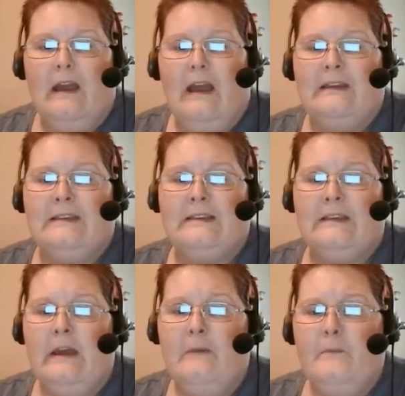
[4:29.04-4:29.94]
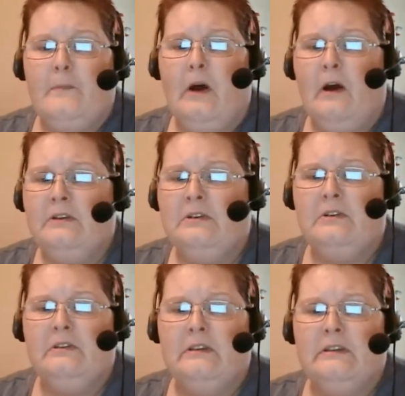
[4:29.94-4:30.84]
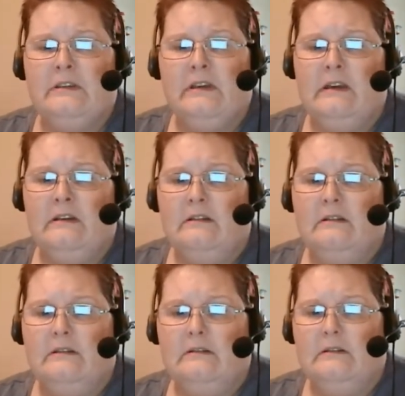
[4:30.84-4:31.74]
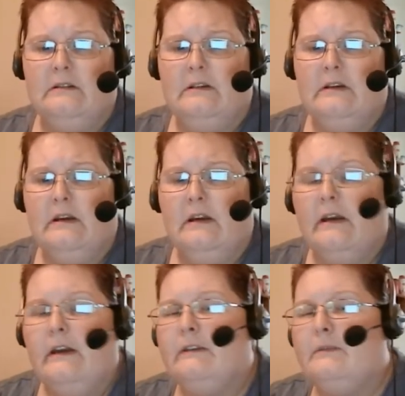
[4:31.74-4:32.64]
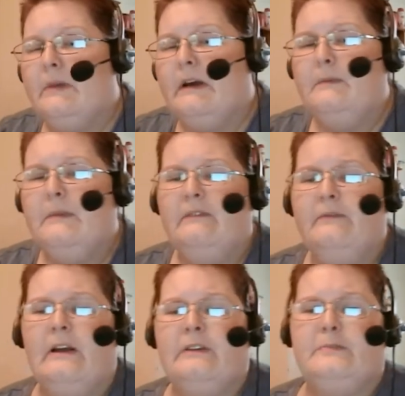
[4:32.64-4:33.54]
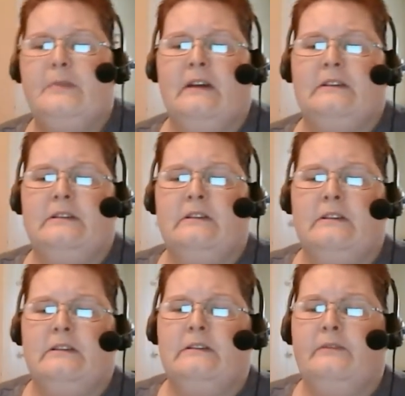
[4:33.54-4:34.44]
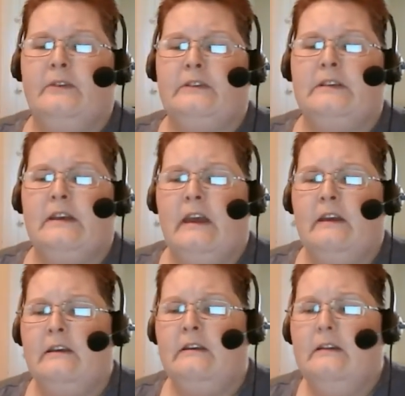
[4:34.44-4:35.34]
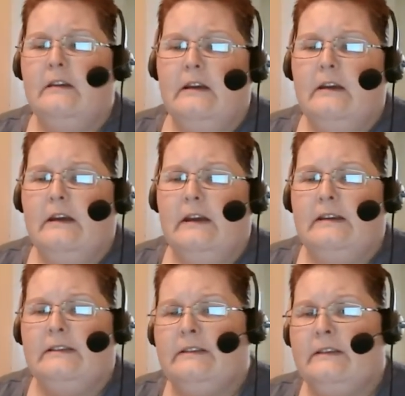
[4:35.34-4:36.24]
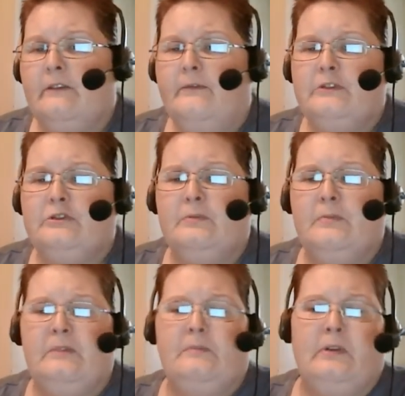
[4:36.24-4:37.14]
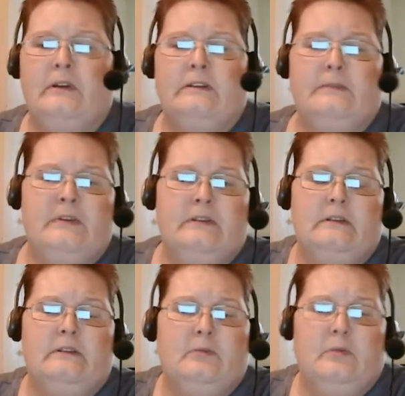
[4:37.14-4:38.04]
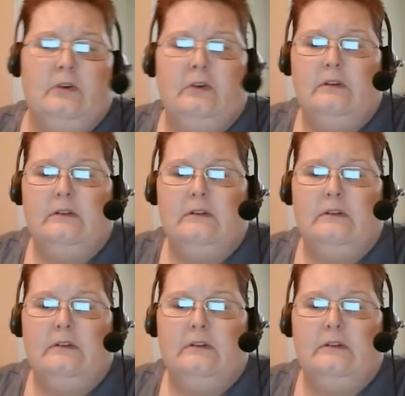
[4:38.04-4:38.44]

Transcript: As Sam pondered the scene, his mind might flash back to the sophisticated and self assured people in his business world.